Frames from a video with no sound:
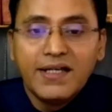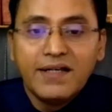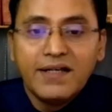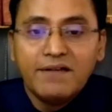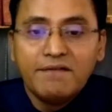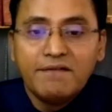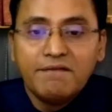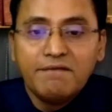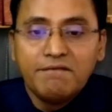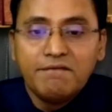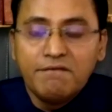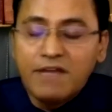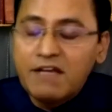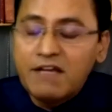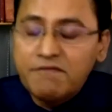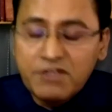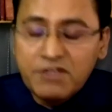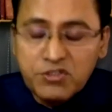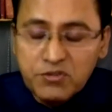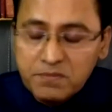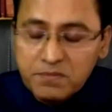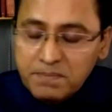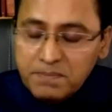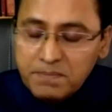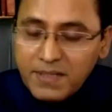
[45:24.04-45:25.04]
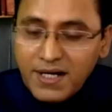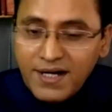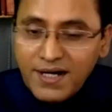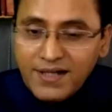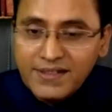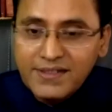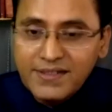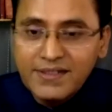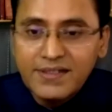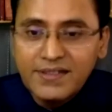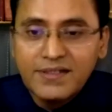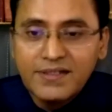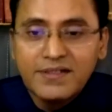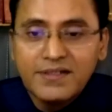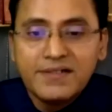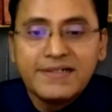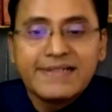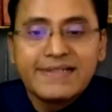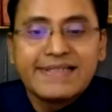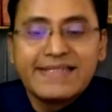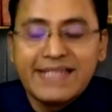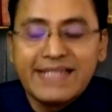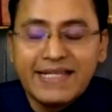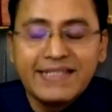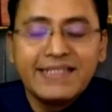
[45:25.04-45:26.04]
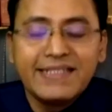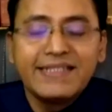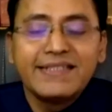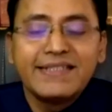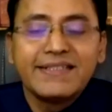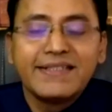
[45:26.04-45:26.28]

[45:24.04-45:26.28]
Where were you born? Delhi.